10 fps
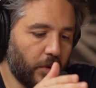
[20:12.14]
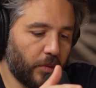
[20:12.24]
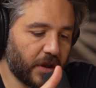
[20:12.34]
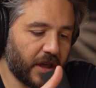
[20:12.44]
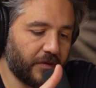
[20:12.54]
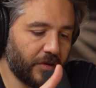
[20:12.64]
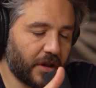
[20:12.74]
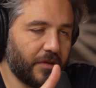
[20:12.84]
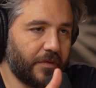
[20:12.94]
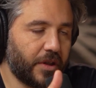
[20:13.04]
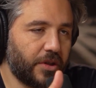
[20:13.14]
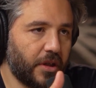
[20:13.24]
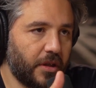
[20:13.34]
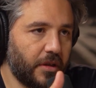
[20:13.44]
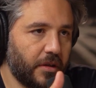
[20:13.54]
what gave you the
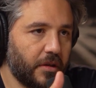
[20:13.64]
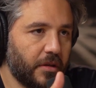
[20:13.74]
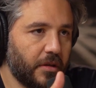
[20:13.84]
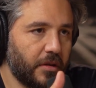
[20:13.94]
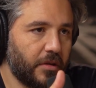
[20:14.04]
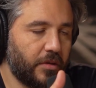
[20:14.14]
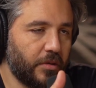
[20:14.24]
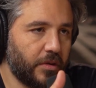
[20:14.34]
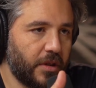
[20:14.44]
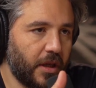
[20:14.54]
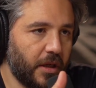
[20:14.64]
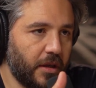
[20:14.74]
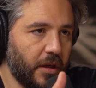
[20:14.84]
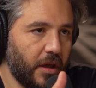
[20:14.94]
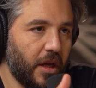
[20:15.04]
conviction to
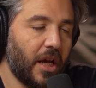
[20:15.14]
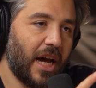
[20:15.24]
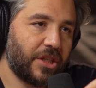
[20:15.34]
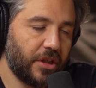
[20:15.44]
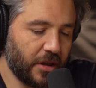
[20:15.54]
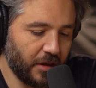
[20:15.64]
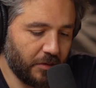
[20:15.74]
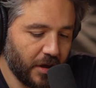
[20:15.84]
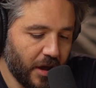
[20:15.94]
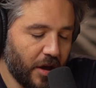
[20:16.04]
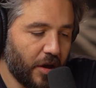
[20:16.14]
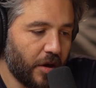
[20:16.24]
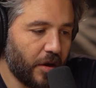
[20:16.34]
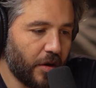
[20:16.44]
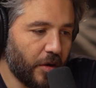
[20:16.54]
say, actually,
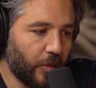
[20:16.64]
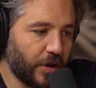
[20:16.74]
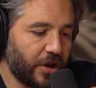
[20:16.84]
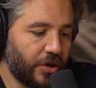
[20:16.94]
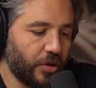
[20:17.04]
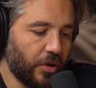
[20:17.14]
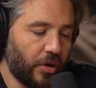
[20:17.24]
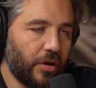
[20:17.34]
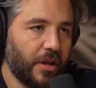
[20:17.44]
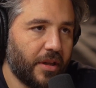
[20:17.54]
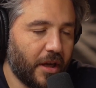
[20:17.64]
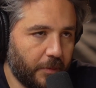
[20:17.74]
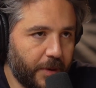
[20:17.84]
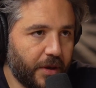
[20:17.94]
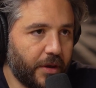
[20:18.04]
what did you learn in
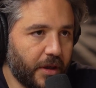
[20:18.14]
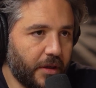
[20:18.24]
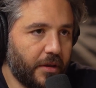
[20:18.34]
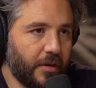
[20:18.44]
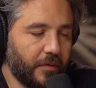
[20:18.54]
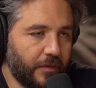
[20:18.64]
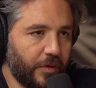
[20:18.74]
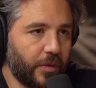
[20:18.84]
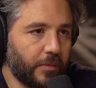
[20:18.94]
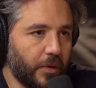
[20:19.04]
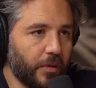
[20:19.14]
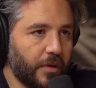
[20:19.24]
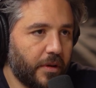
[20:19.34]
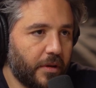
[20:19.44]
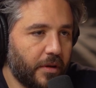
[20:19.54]
that period of doing
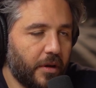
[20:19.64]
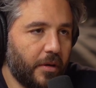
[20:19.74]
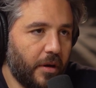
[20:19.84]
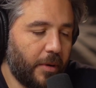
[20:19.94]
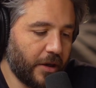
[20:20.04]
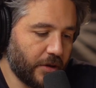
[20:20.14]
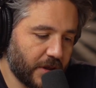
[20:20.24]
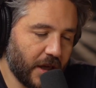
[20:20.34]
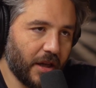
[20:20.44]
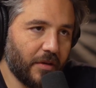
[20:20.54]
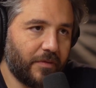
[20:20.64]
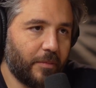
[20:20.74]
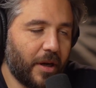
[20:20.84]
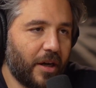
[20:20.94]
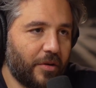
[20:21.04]
both? About yourself,
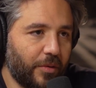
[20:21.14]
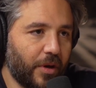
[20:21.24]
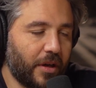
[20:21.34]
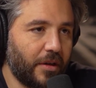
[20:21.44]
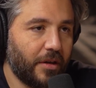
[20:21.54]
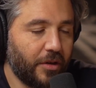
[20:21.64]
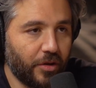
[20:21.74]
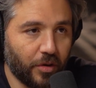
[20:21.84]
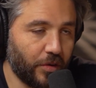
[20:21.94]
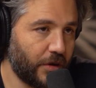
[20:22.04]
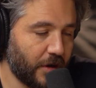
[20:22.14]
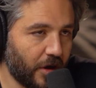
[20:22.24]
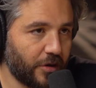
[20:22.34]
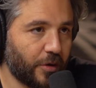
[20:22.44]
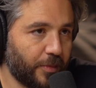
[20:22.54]
about how to run your own
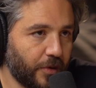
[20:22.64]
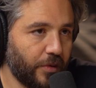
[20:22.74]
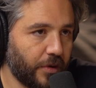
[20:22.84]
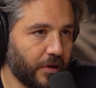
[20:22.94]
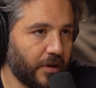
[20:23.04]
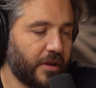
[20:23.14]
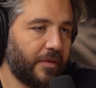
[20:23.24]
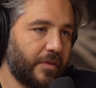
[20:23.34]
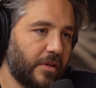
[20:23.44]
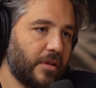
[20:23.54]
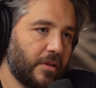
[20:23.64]
entrepreneurial endeavor?